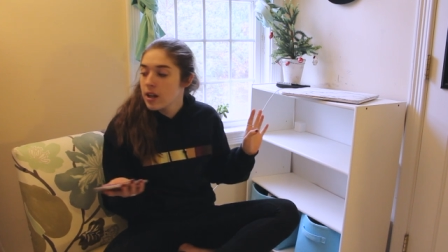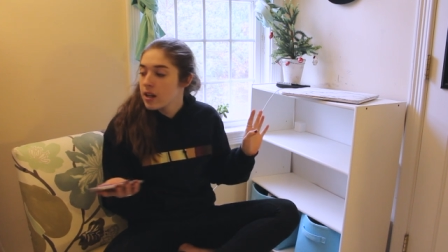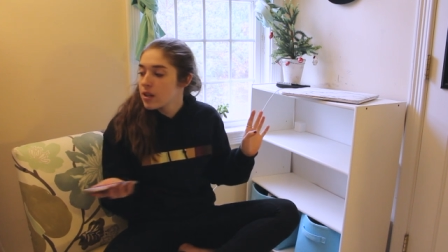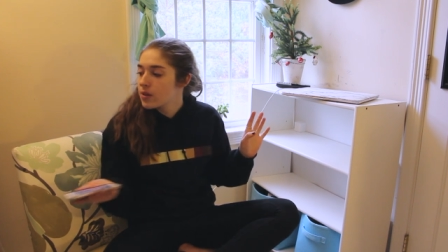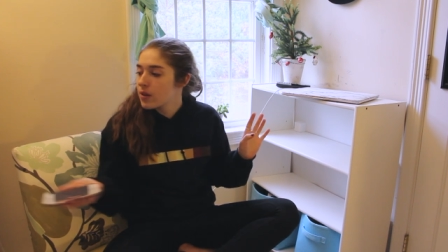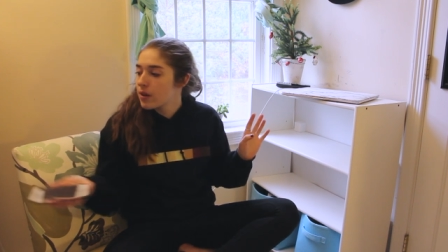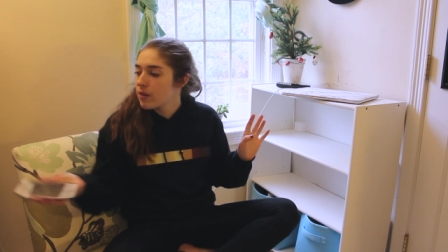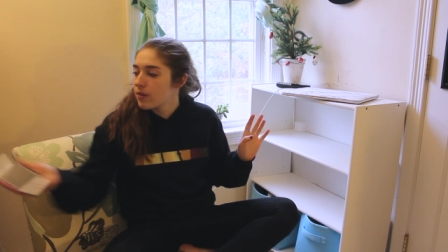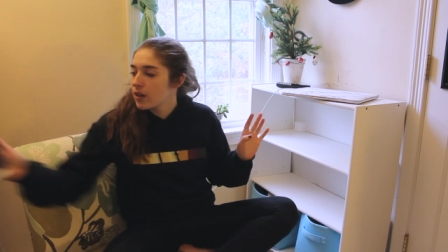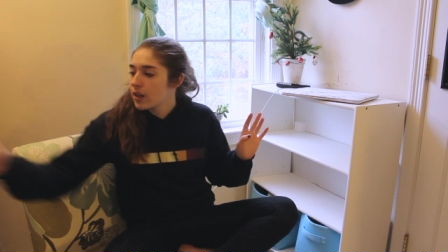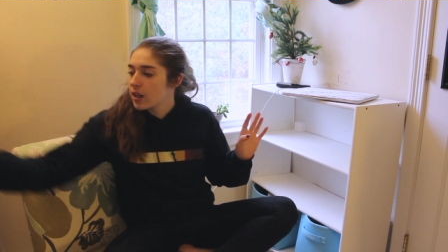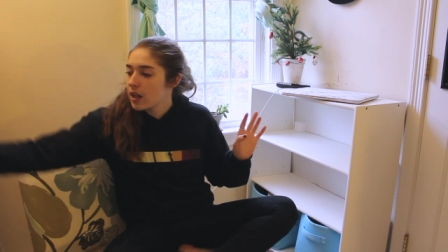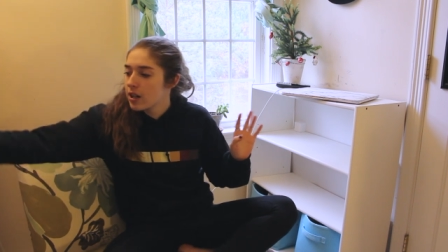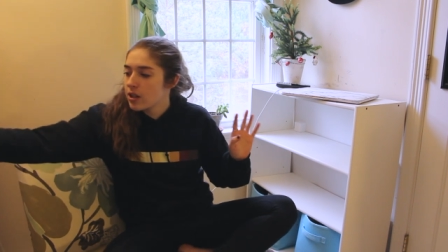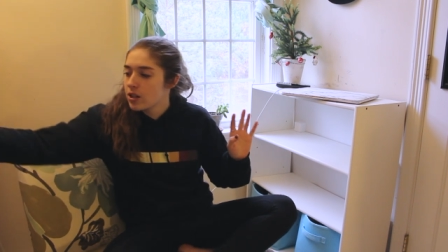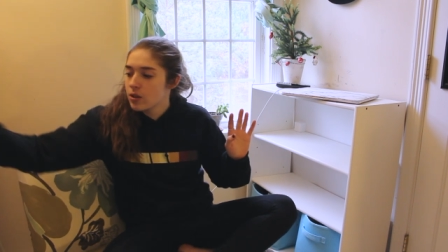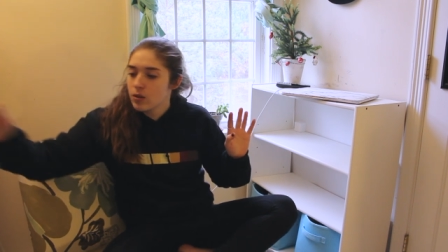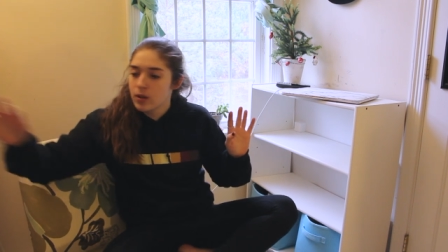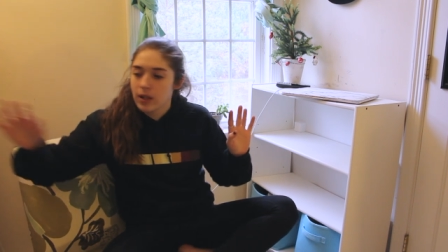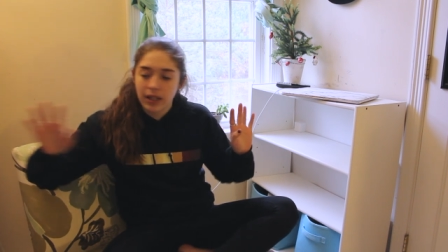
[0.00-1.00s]
So I figured
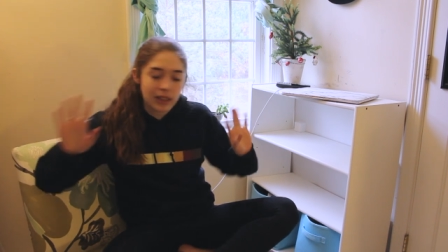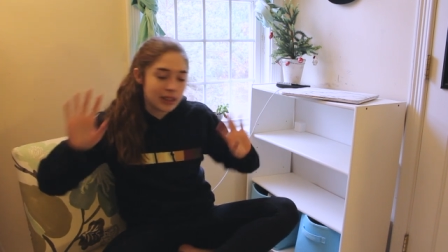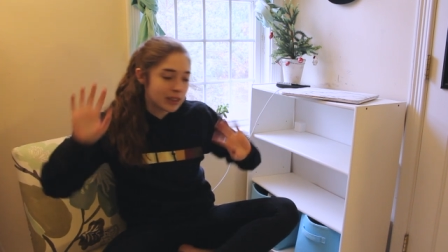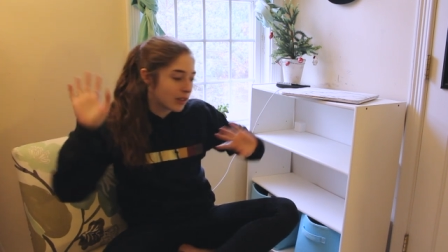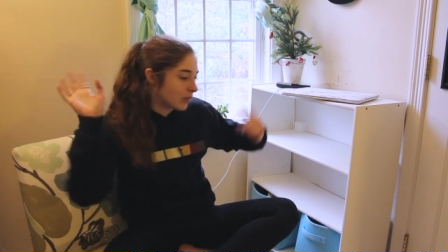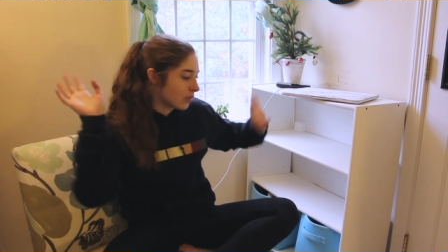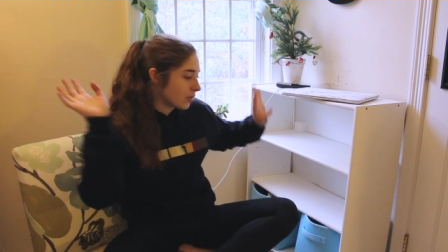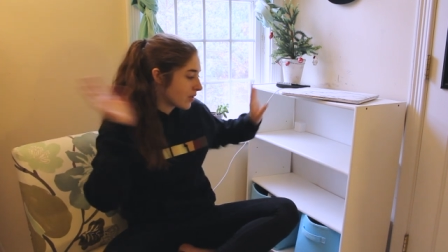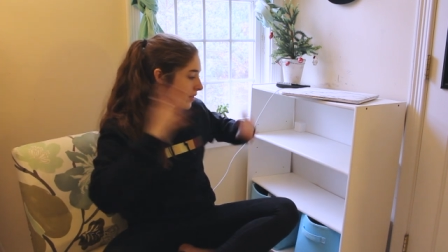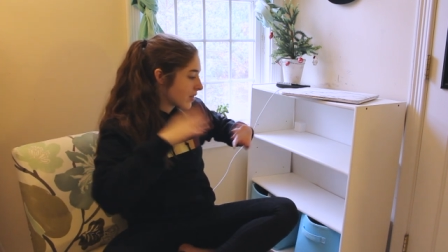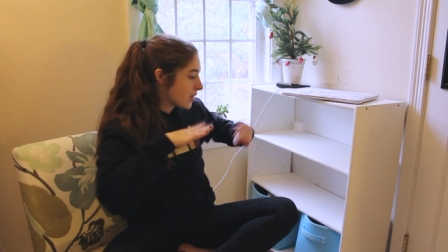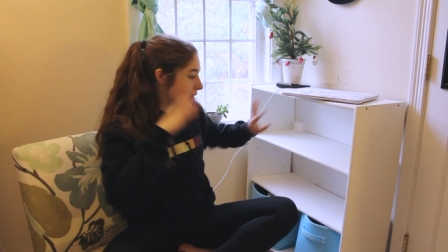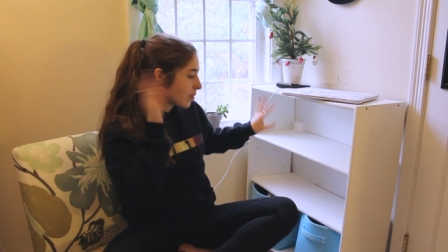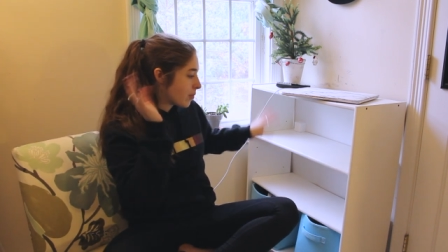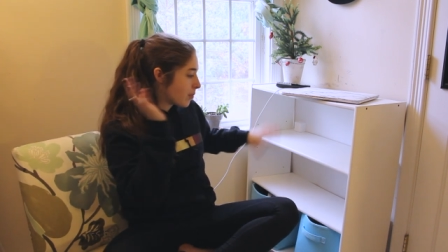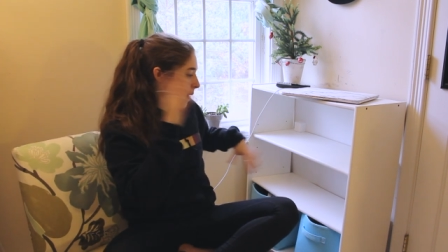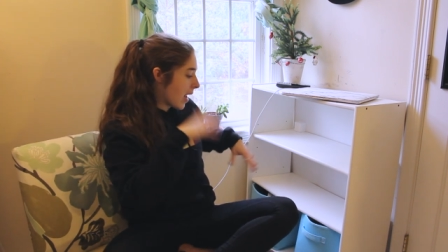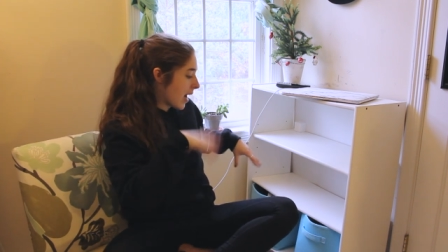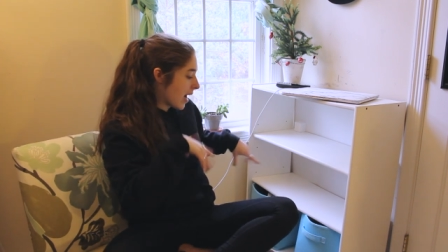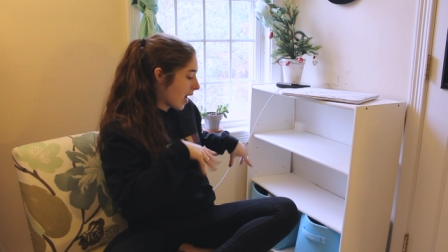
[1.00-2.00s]
I'd do like a little
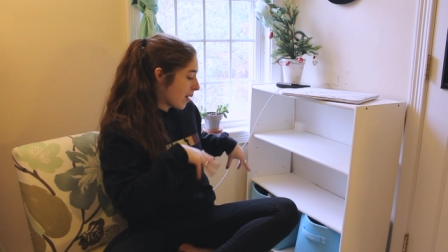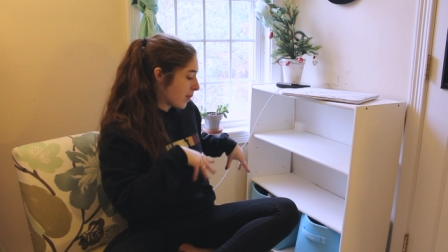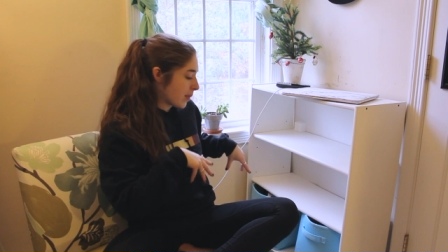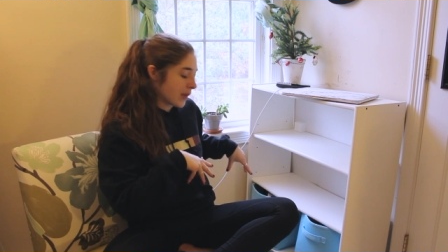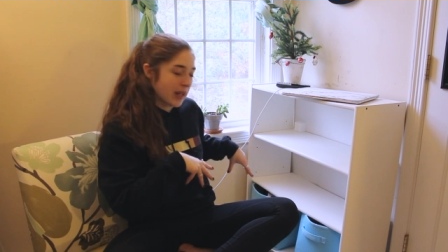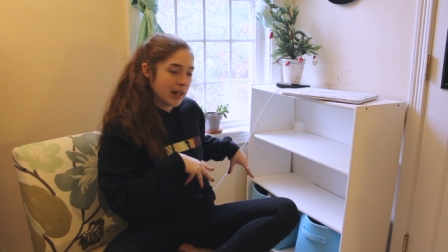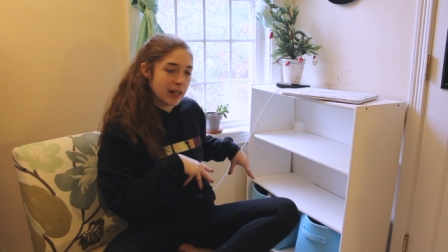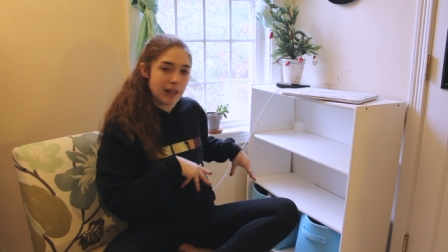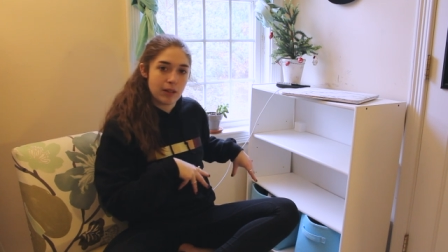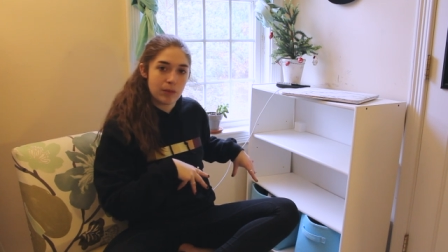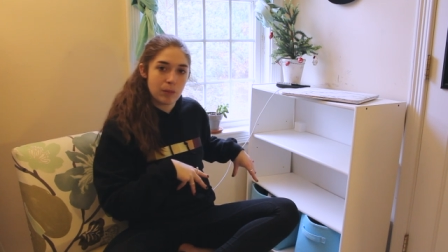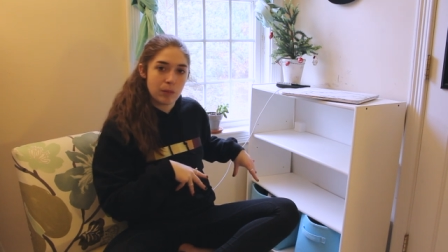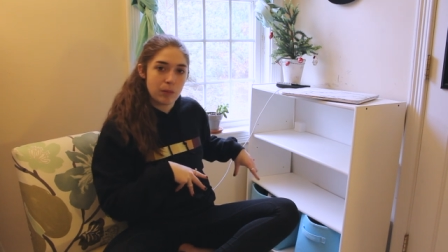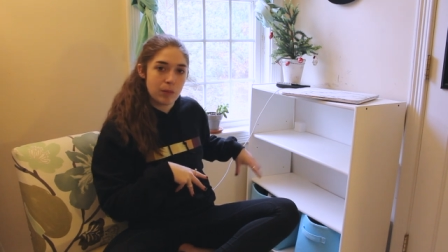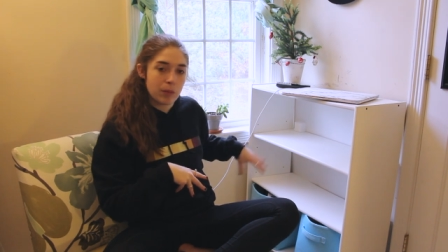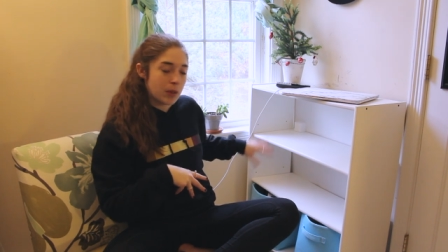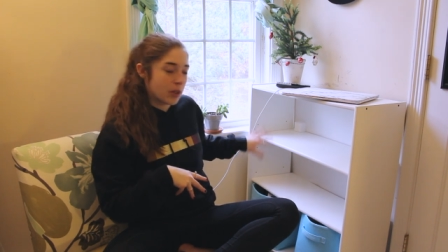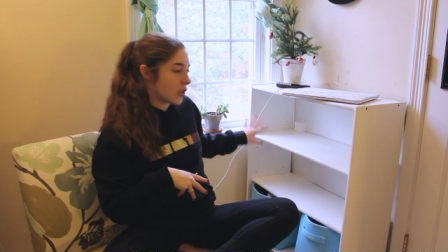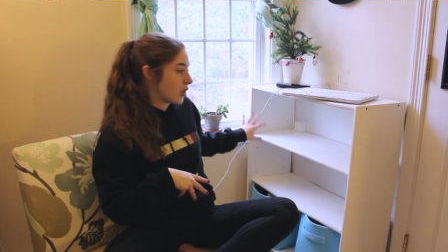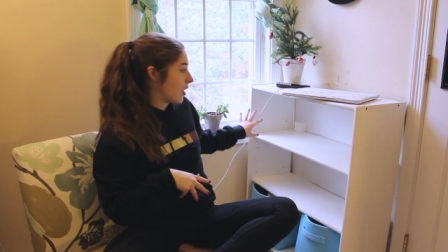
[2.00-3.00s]
sped up like
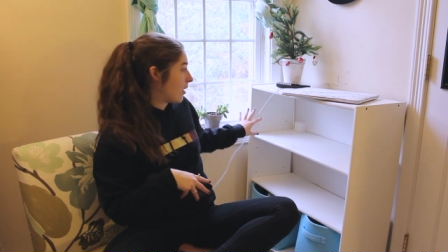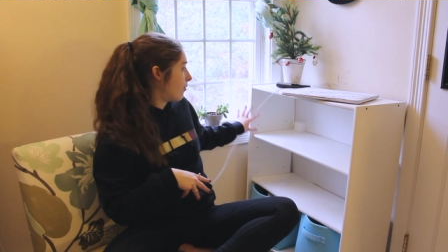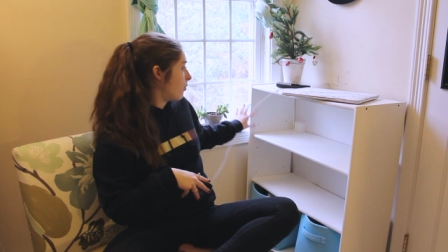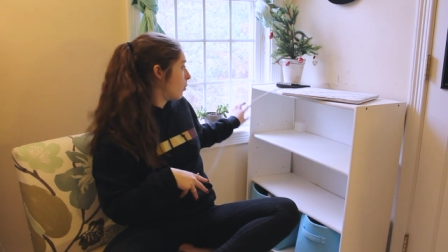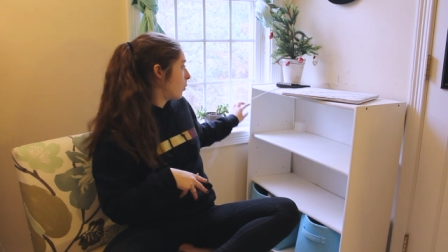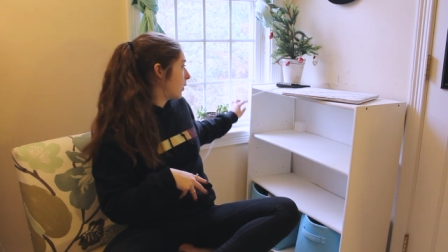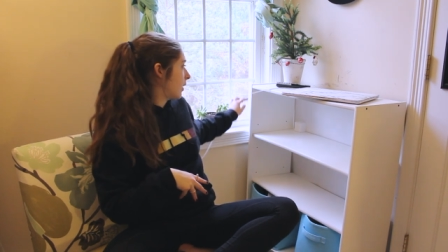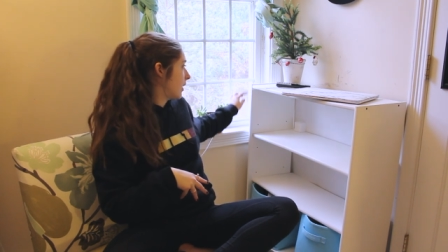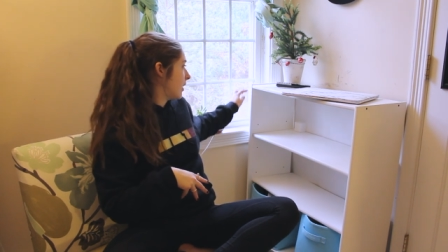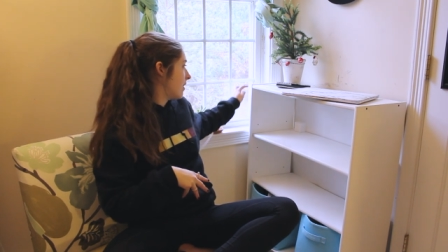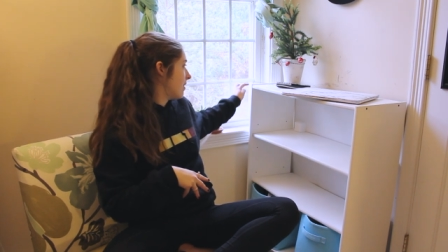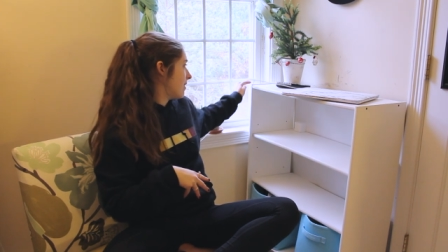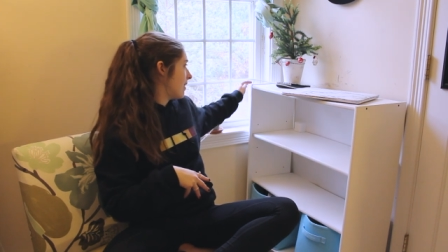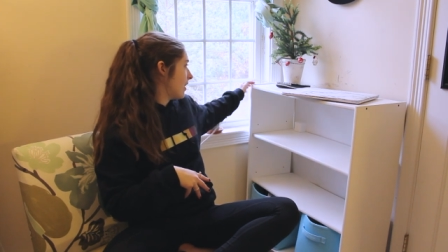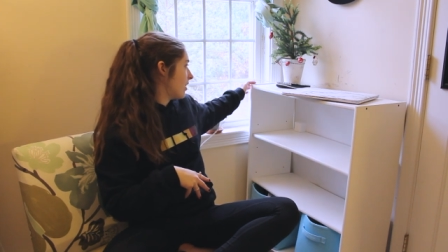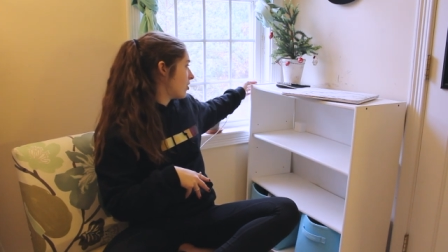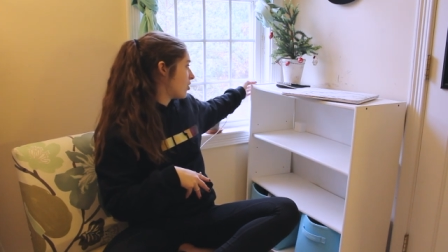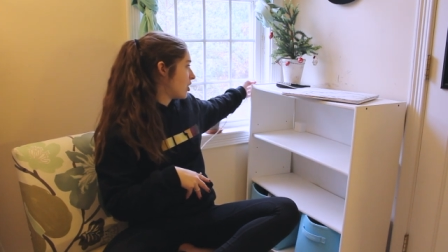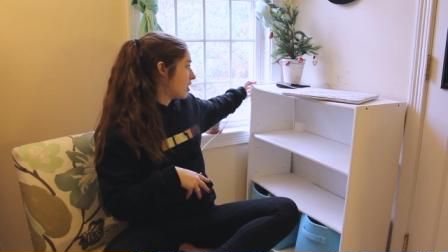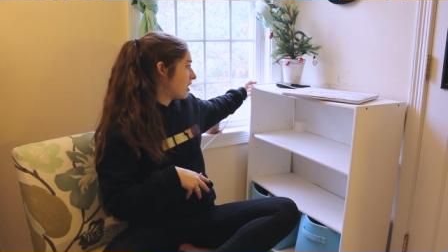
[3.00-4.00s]
bookshelf
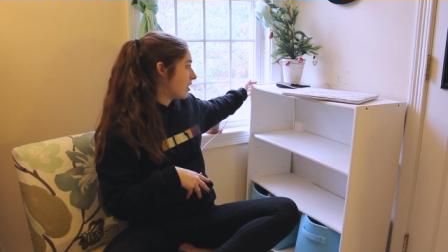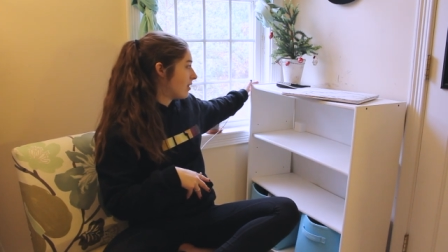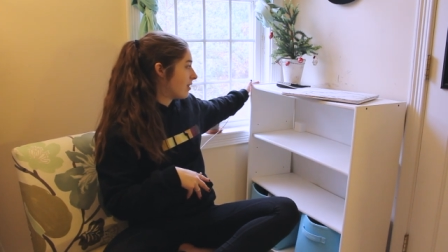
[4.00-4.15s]
organization